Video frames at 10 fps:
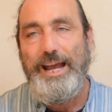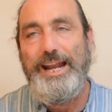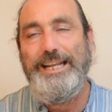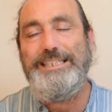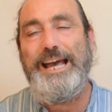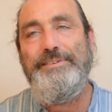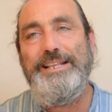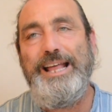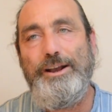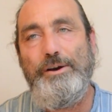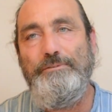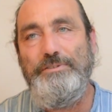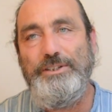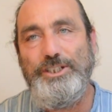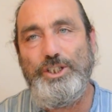And it's having that
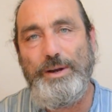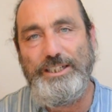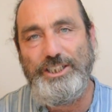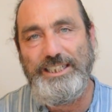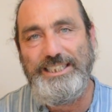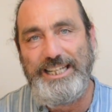confidence to actually